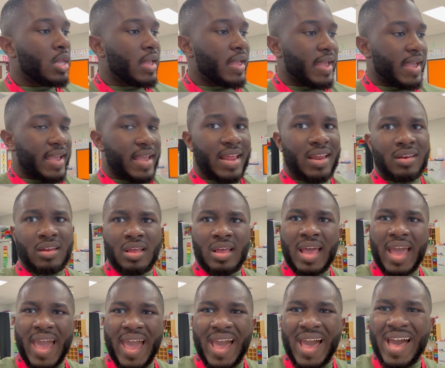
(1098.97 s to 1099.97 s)
And
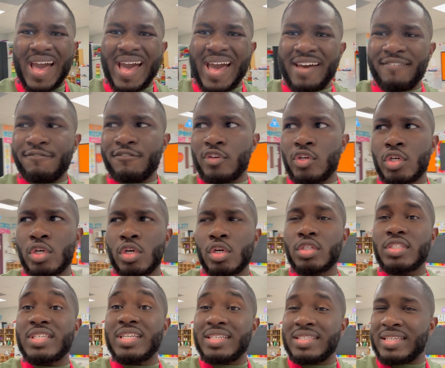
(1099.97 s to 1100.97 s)
after
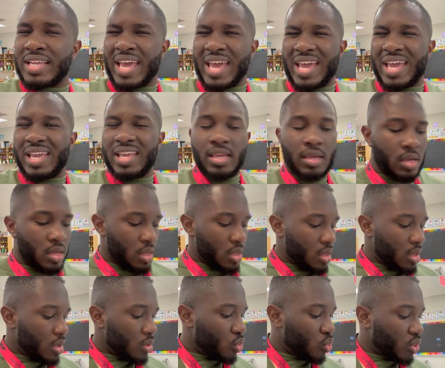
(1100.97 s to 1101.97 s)
today,
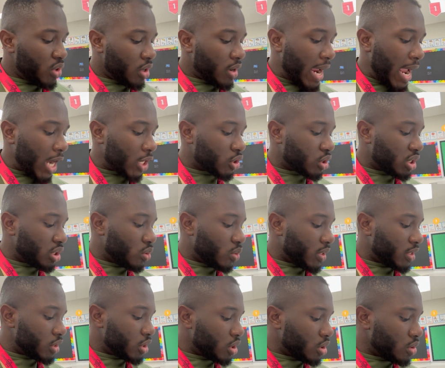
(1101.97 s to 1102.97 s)
we're actually
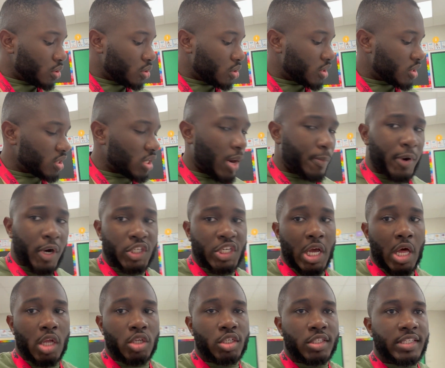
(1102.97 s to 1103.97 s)
going to stop our
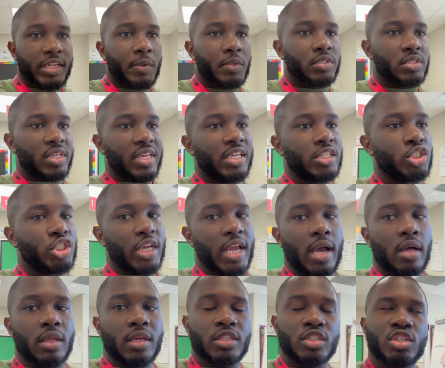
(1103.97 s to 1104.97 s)
challenges. Today was the last
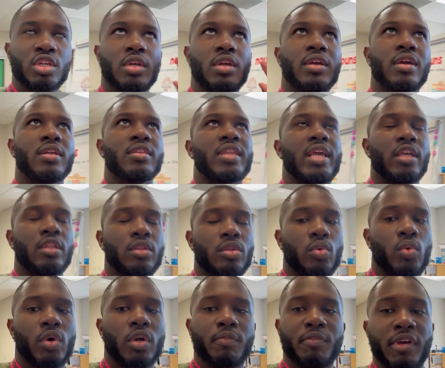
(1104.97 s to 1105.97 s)
challenge. Thank the
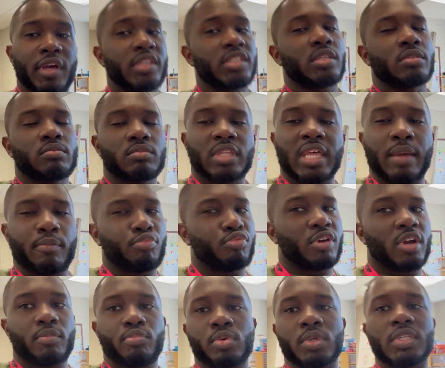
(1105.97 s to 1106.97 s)
Lord, because that
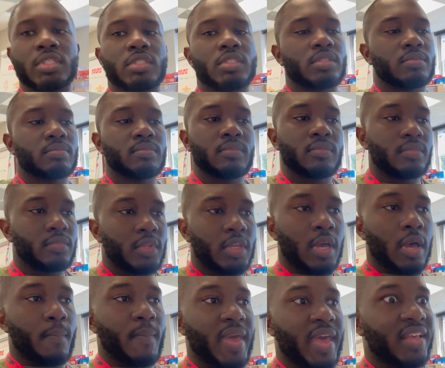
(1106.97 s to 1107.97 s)
prep was
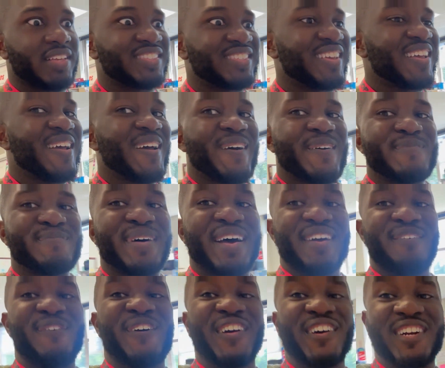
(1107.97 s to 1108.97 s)
a mess. But
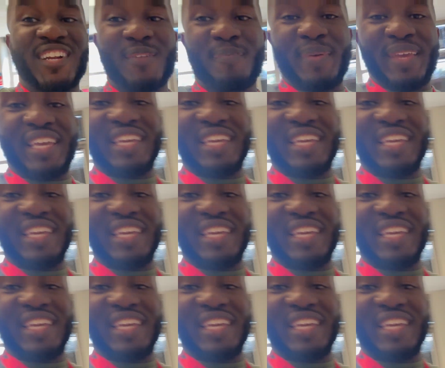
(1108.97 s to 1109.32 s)
we're going to be